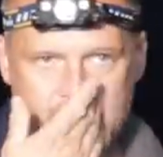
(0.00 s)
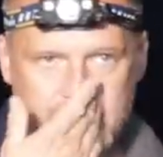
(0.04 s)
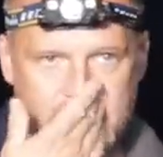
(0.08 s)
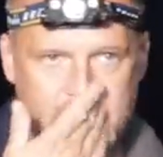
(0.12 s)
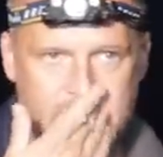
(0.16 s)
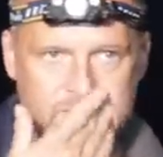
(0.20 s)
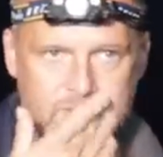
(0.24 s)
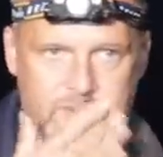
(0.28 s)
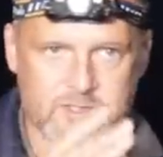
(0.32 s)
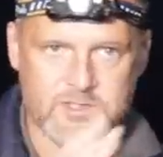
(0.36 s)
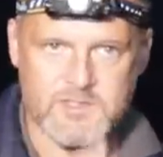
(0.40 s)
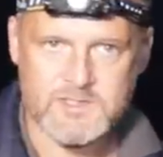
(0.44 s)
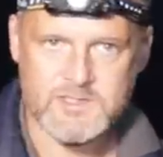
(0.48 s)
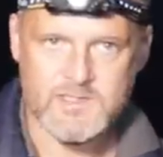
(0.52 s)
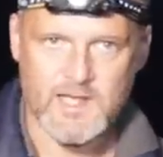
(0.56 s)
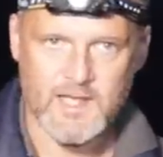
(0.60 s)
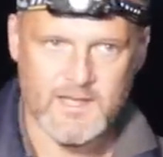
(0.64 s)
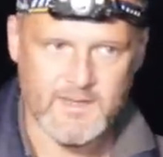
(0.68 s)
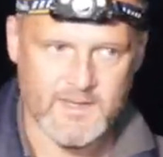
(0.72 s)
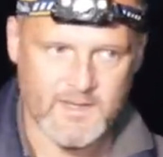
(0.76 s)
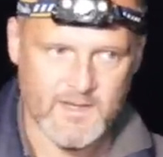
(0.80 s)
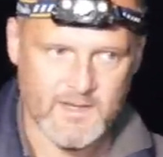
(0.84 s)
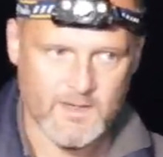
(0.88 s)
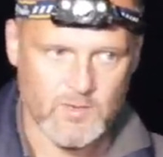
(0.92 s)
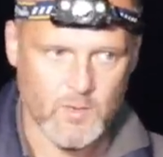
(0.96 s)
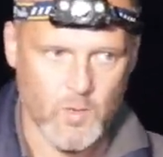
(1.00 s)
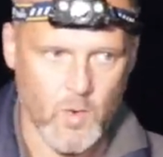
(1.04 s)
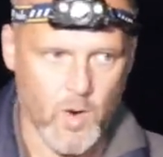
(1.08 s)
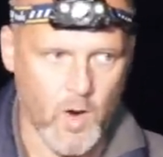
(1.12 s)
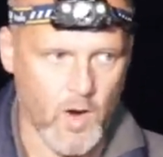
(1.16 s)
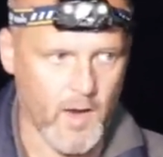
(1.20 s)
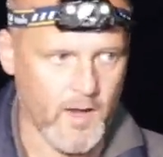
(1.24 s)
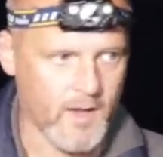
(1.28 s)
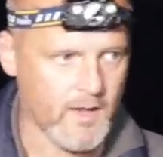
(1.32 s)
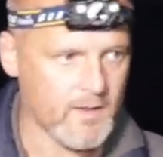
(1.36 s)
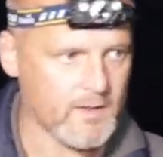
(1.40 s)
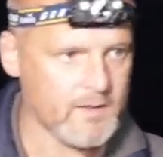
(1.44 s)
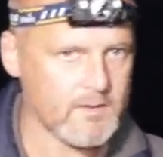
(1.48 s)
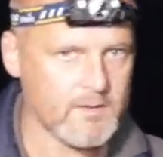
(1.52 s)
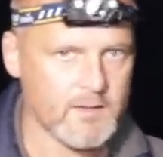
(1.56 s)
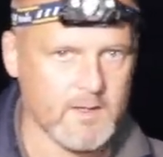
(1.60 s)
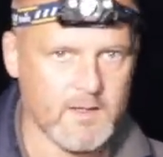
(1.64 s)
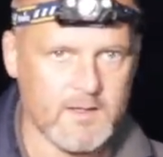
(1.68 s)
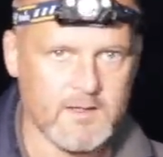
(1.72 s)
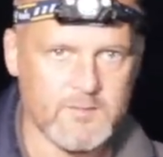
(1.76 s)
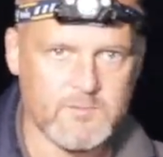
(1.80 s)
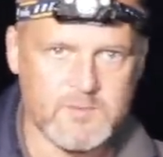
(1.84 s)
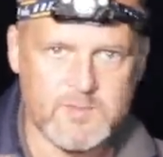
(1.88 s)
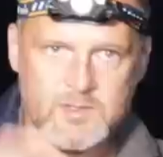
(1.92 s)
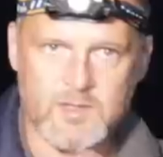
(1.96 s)
It was just sat there quiet,
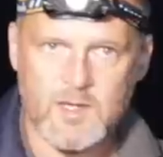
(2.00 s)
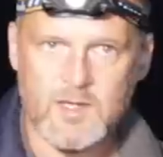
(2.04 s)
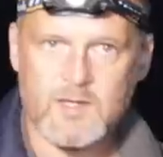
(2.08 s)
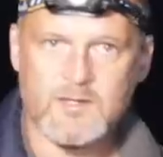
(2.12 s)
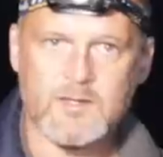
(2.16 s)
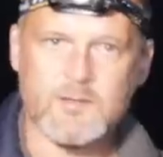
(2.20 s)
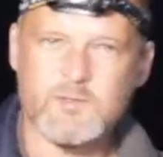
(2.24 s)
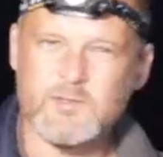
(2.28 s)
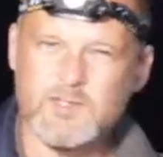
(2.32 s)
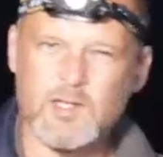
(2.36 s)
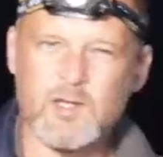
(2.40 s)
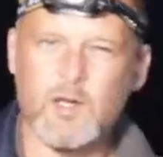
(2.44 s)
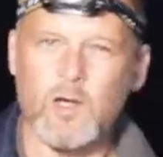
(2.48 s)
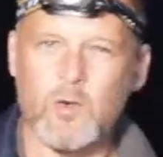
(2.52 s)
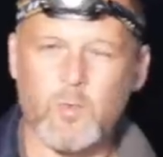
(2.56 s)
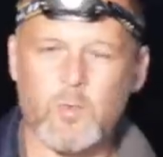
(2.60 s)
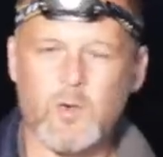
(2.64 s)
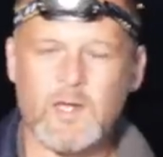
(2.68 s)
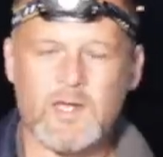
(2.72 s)
and there was a lot of